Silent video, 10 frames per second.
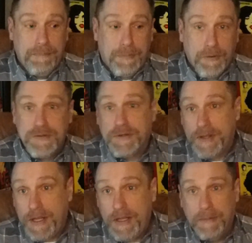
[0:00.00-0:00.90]

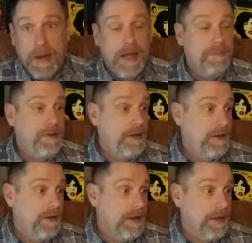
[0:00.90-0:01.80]
personally, in my
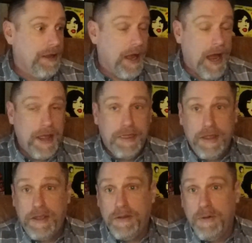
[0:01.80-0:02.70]
opinion, I
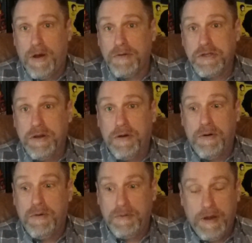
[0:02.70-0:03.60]
think you all should
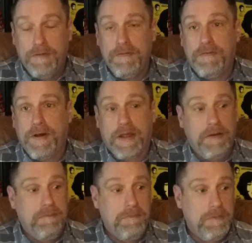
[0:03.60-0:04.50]
own every
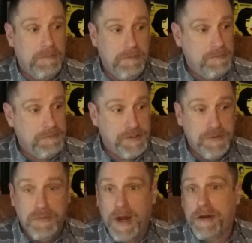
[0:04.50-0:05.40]
fucking
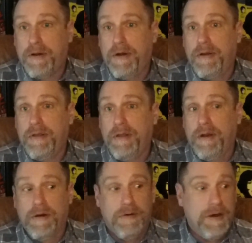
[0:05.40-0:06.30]
Sioux Record, you
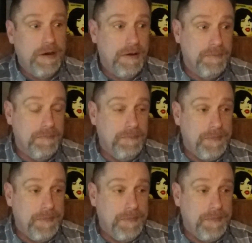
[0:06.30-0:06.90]
know, um,